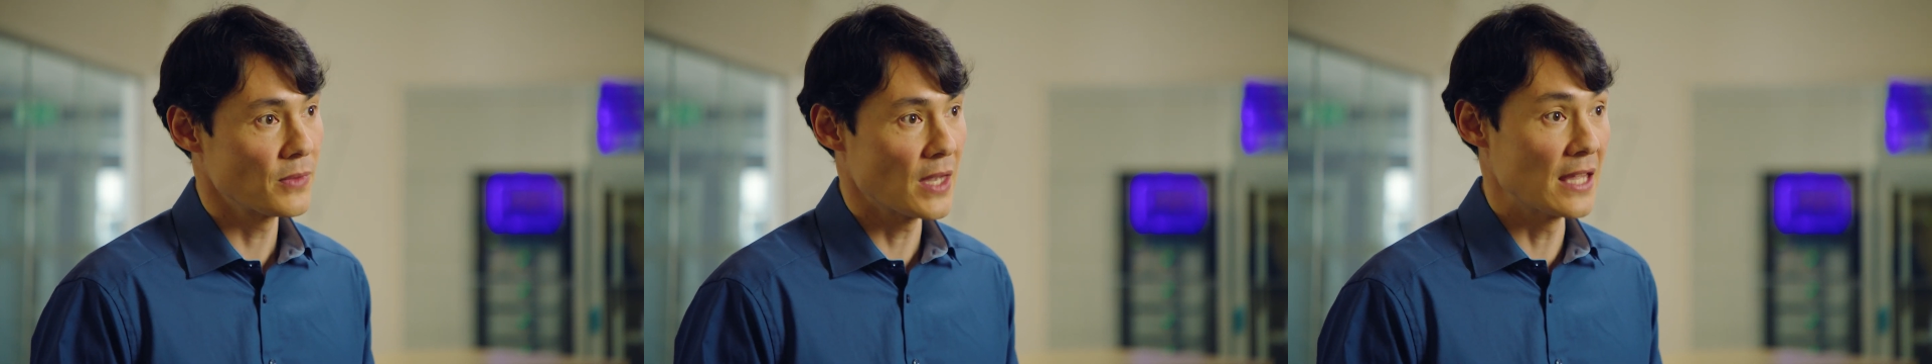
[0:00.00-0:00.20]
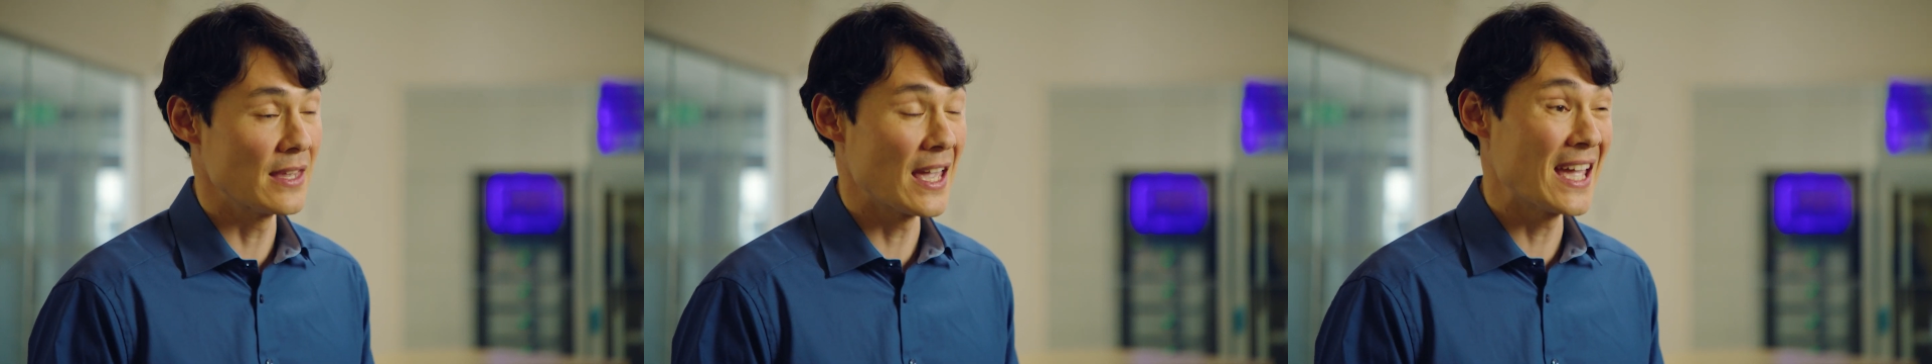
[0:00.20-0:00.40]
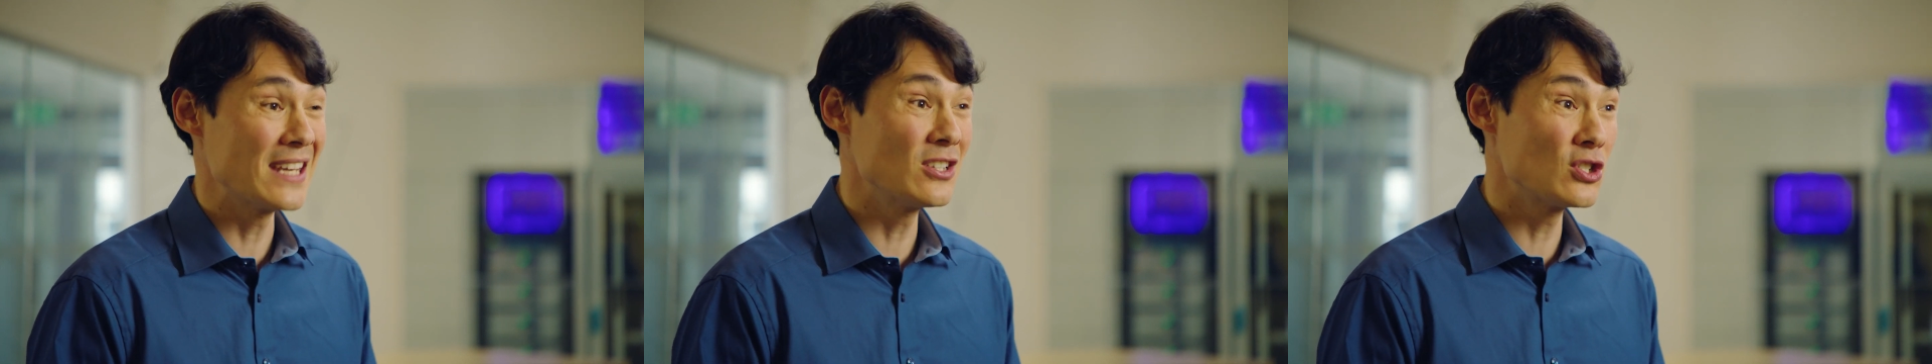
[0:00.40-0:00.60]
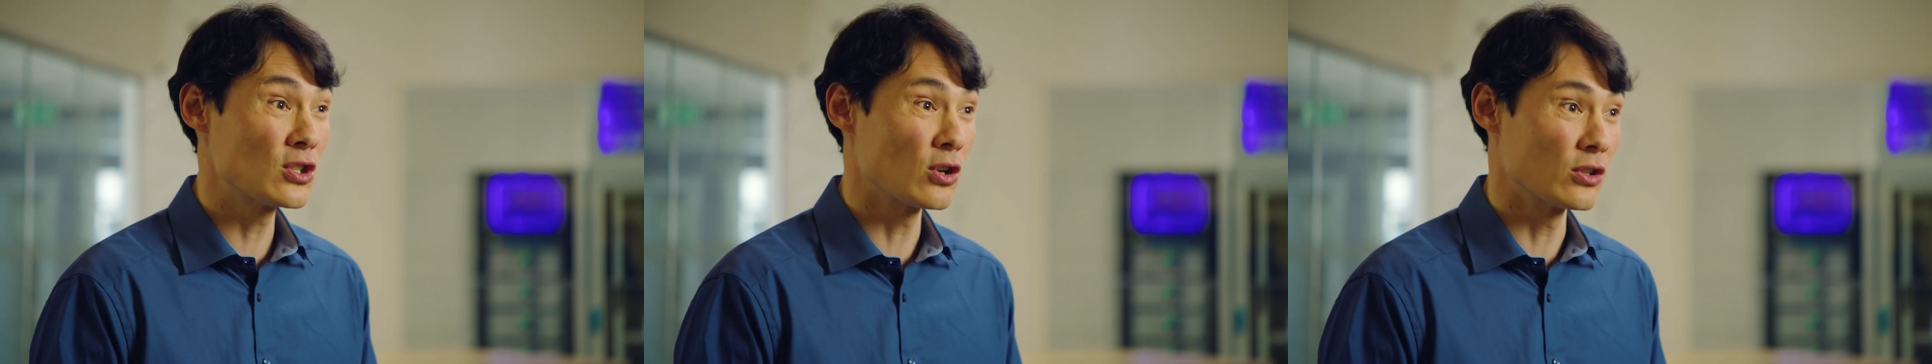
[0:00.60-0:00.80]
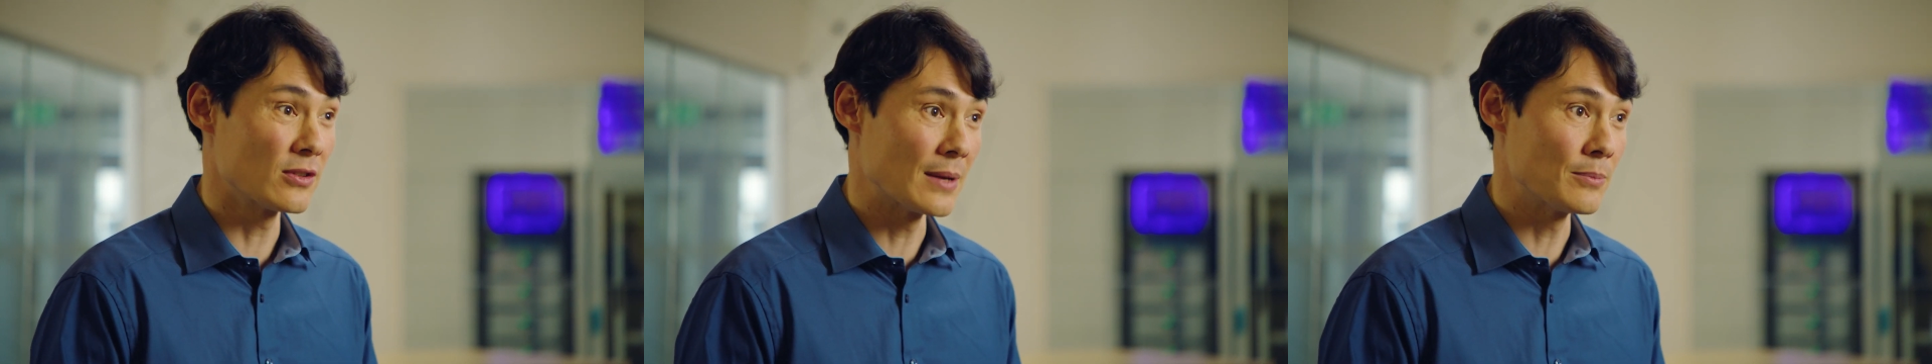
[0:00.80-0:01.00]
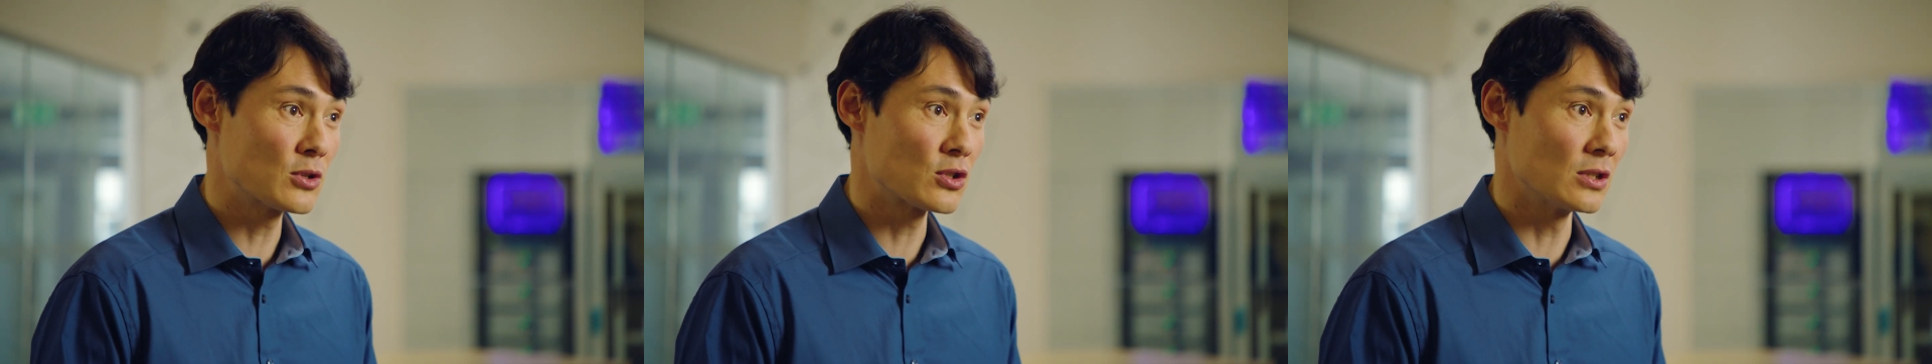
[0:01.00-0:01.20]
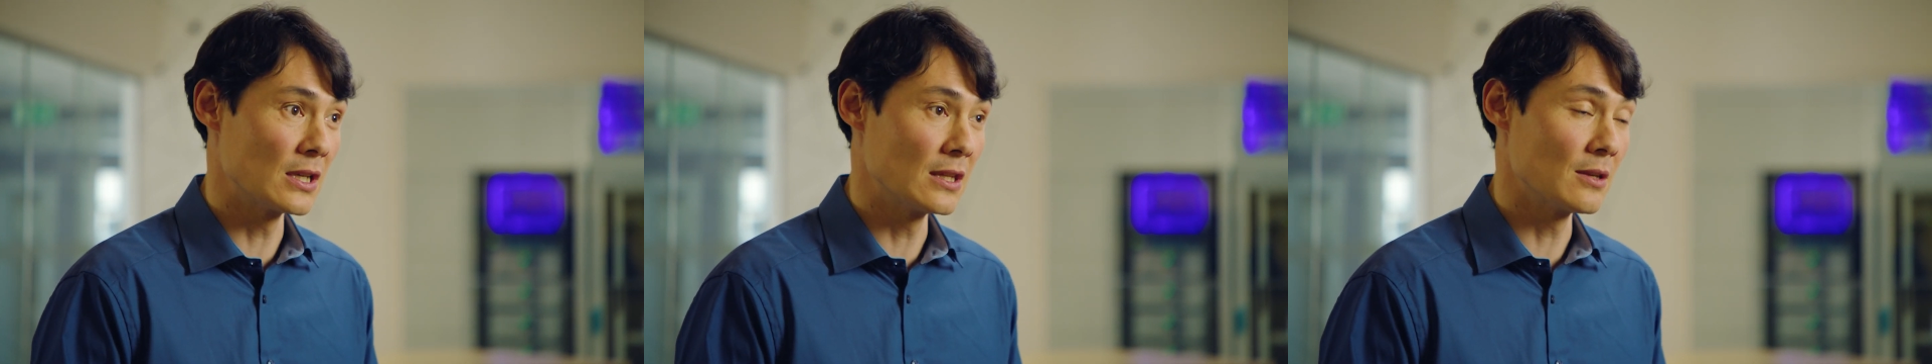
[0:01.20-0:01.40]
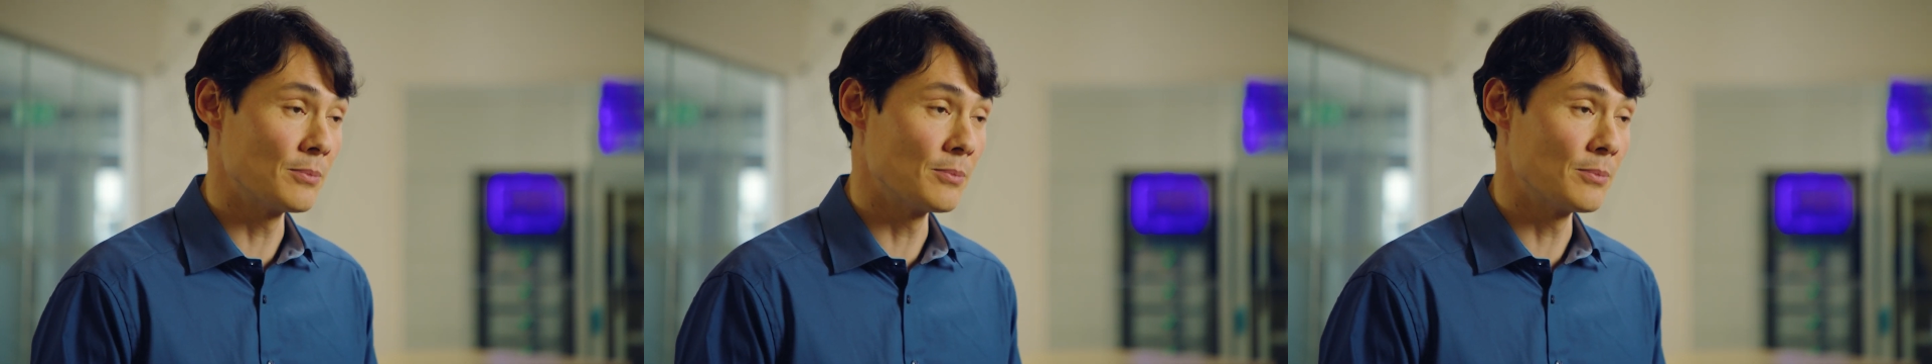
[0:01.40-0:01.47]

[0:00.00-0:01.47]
And the energy consumption in